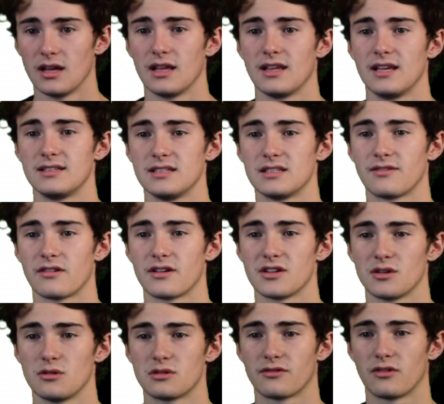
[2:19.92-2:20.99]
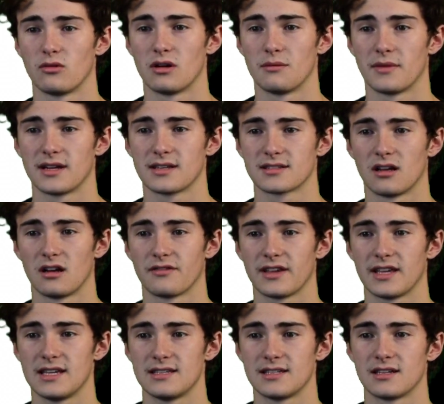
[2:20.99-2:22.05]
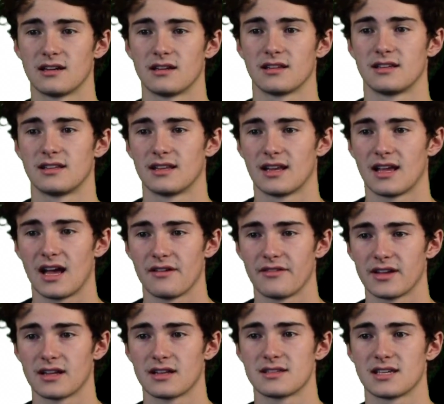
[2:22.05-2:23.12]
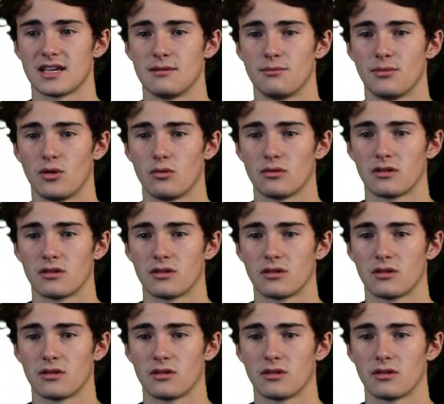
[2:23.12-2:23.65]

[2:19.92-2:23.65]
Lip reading: This is very useful and makes life easier than having to import